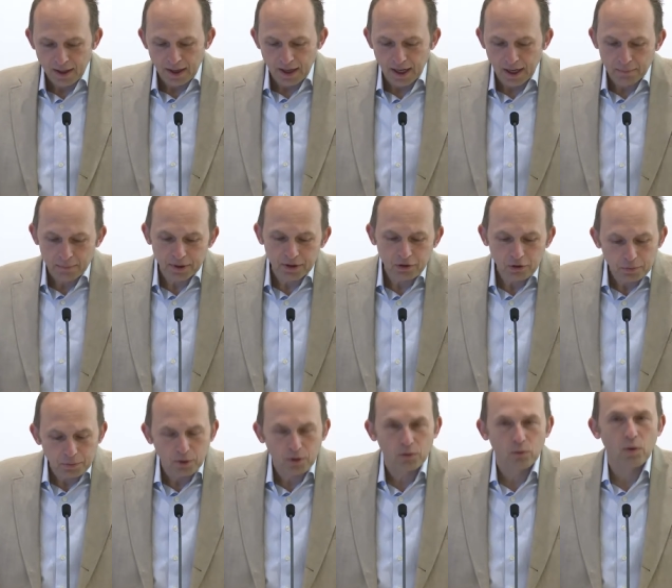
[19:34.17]
Um, but
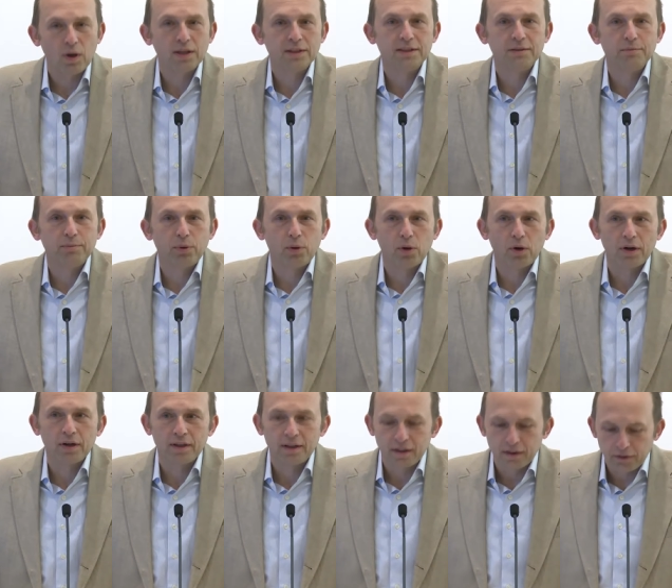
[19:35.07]
Newport was
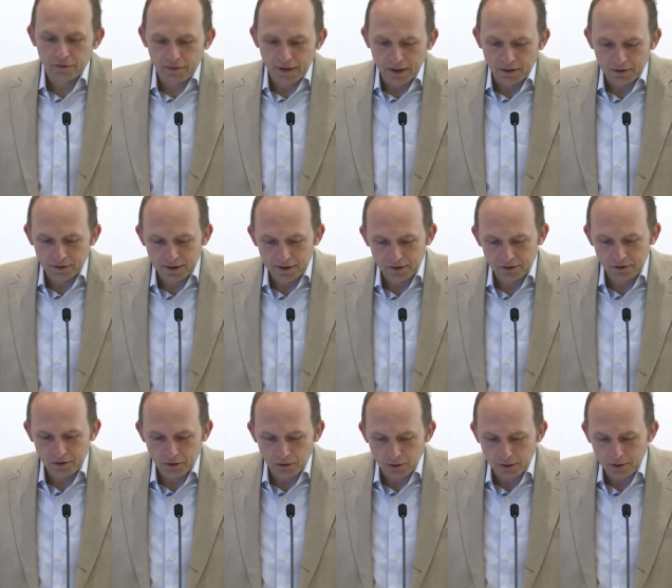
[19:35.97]
important in the founding
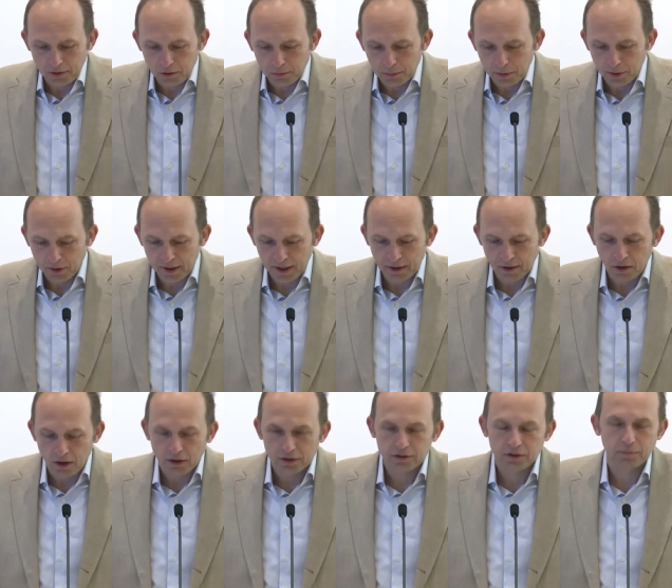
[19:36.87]
too, and Newport had
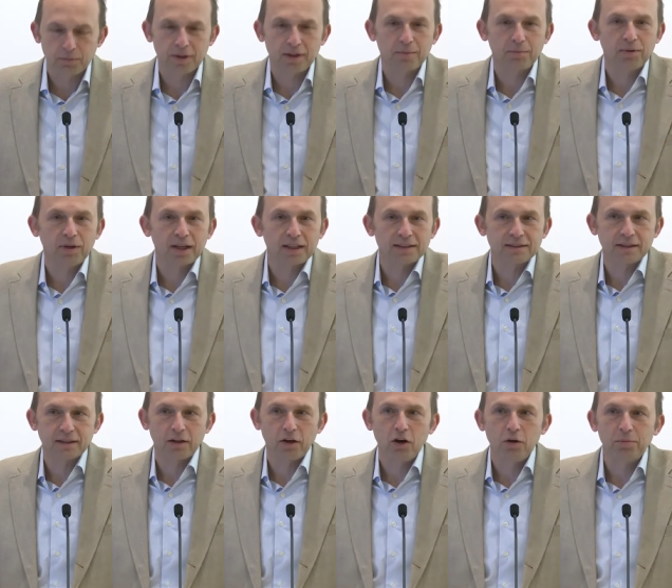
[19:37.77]
also been a place
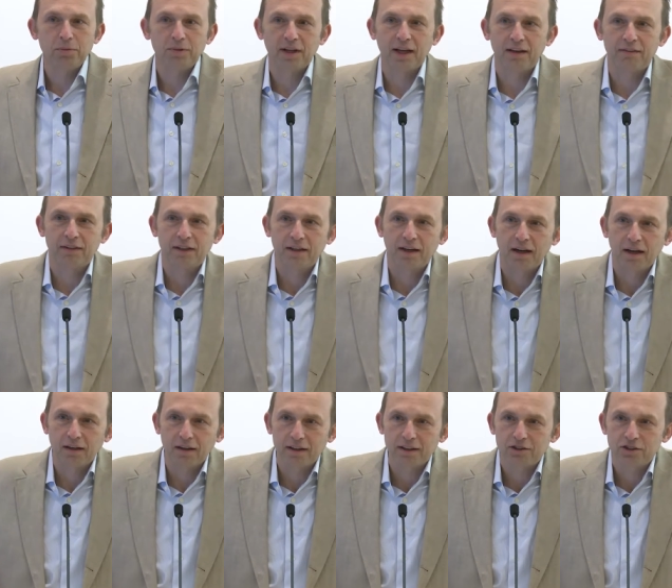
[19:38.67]
that hoped to have a
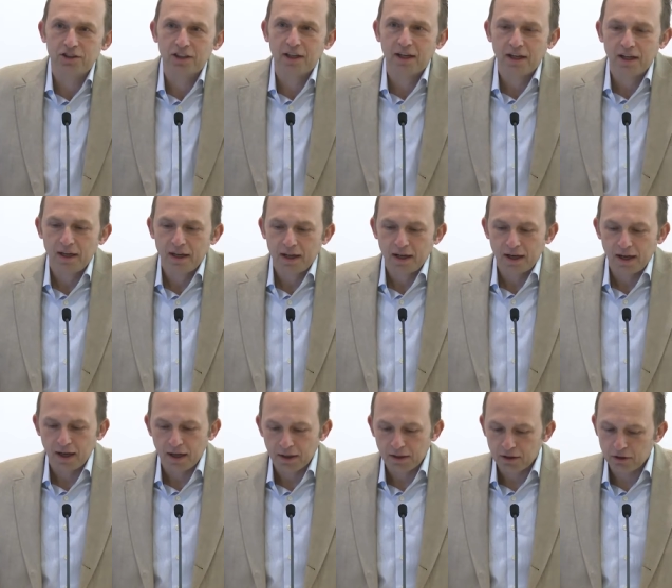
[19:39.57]
college.
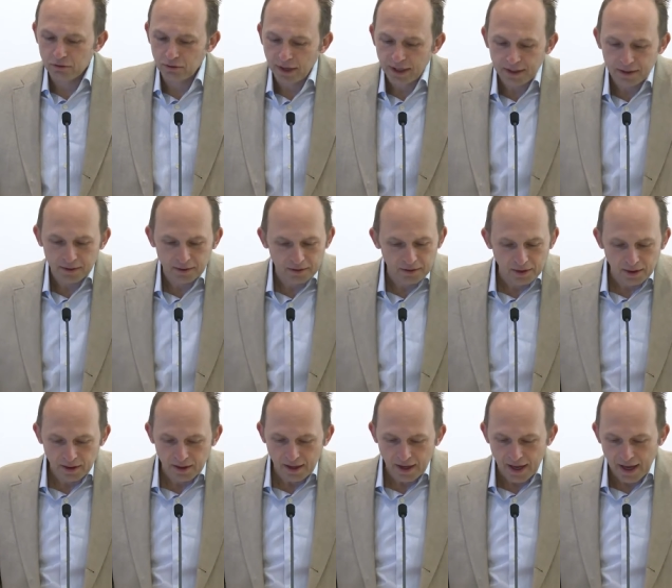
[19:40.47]
Uh, the great
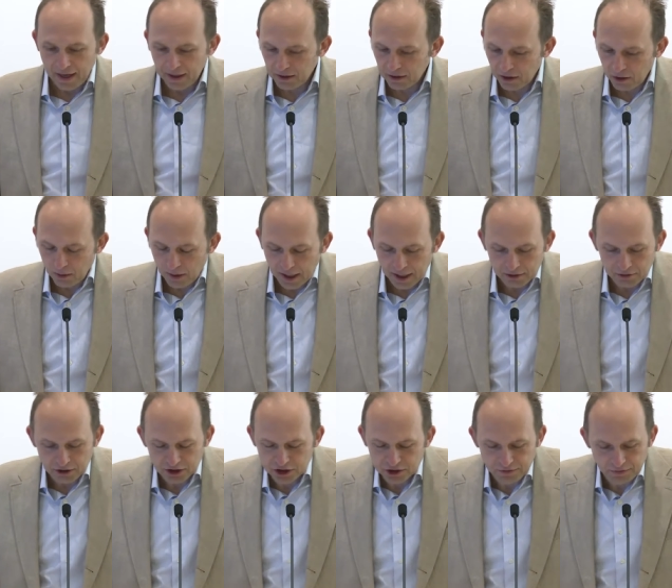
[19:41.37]
Anglo
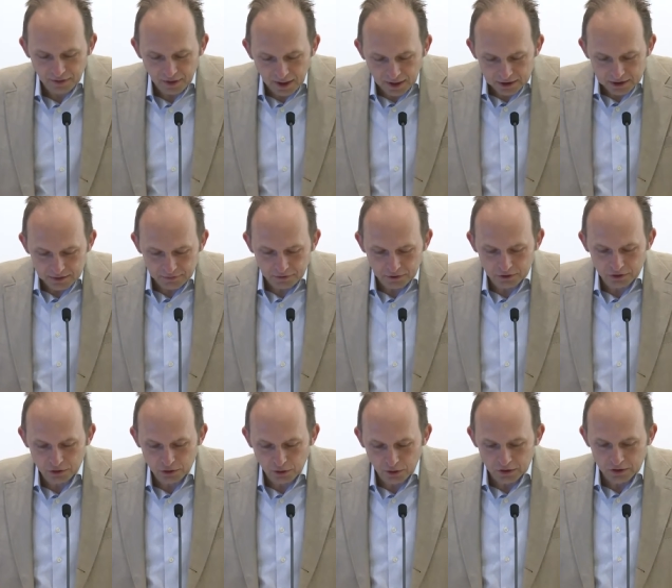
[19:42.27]
Irish philosopher
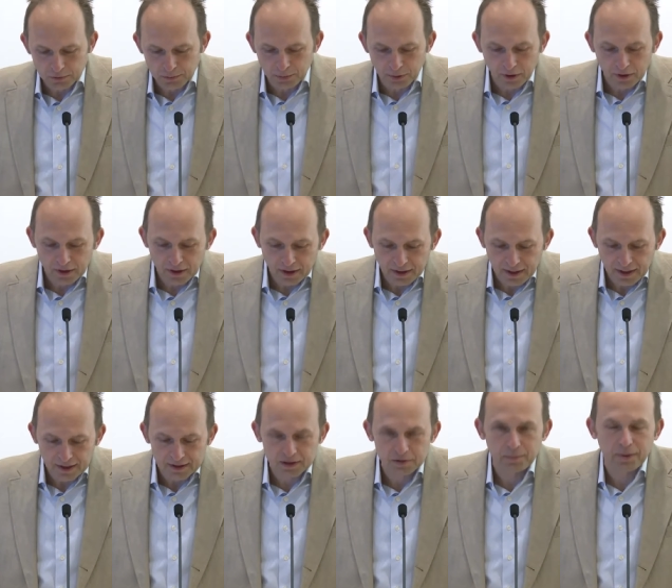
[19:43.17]
George Berkeley
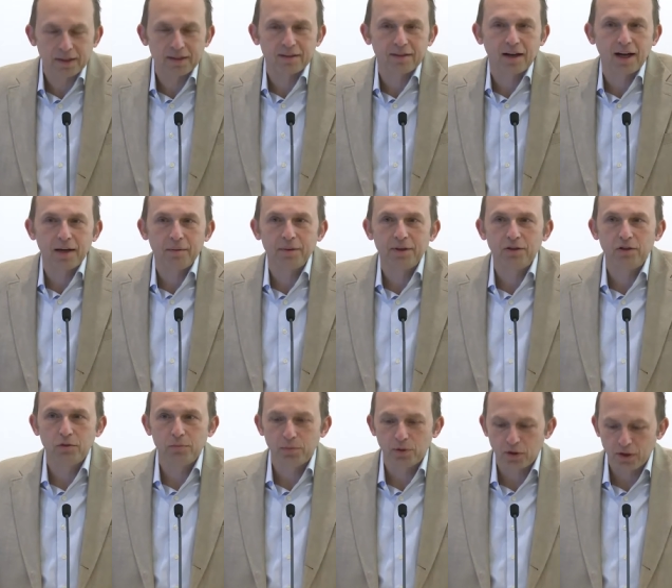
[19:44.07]
had spent time in
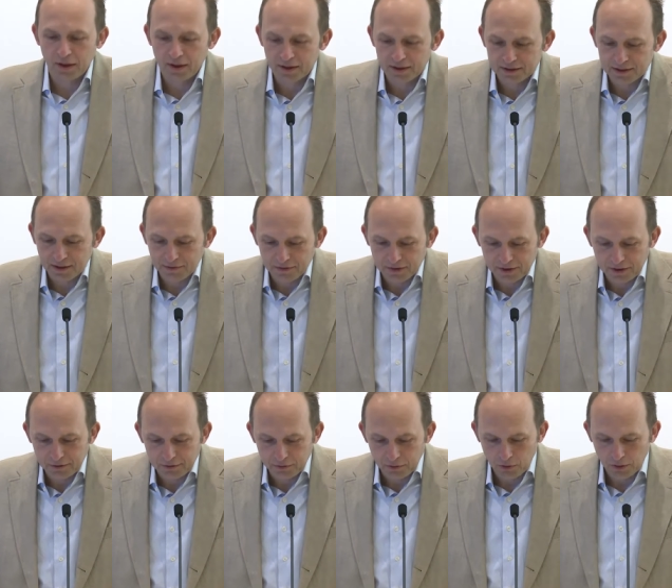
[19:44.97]
Newport in the
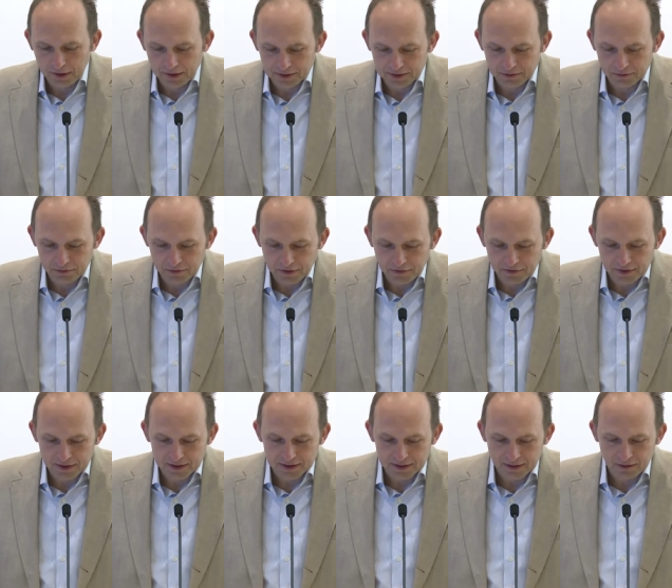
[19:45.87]
1740s and
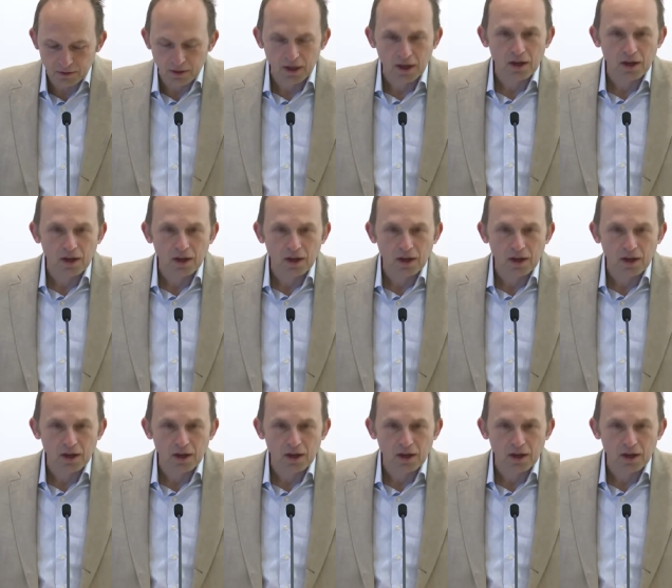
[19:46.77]
50s, and